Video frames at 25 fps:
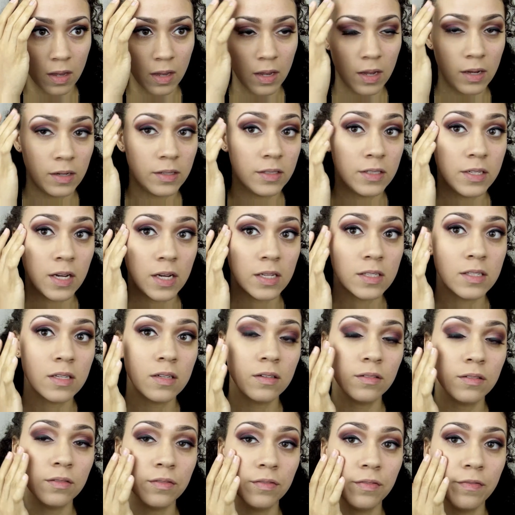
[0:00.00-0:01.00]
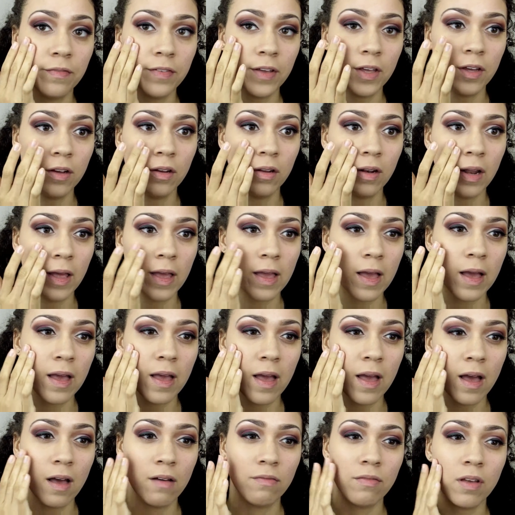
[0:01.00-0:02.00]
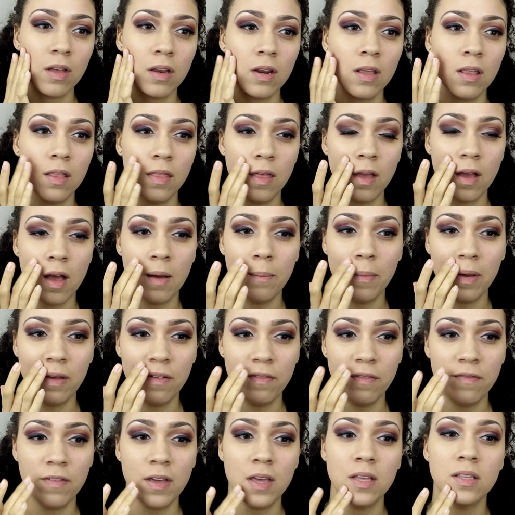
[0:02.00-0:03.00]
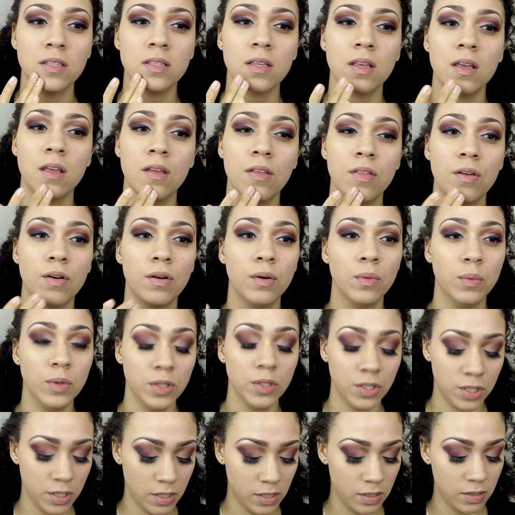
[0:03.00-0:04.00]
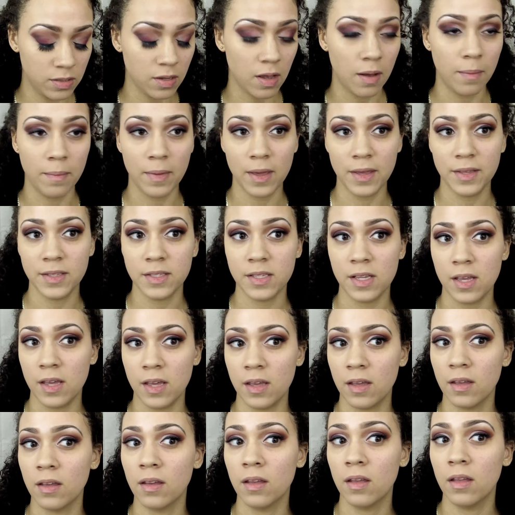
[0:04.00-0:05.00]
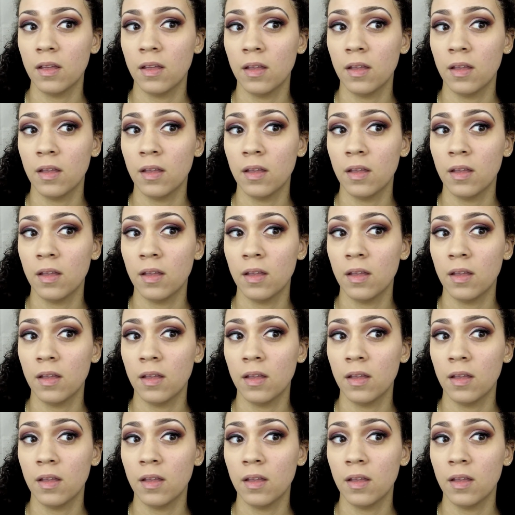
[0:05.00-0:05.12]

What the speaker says: it doesn't feel like I have anything on my face either, which is amazing.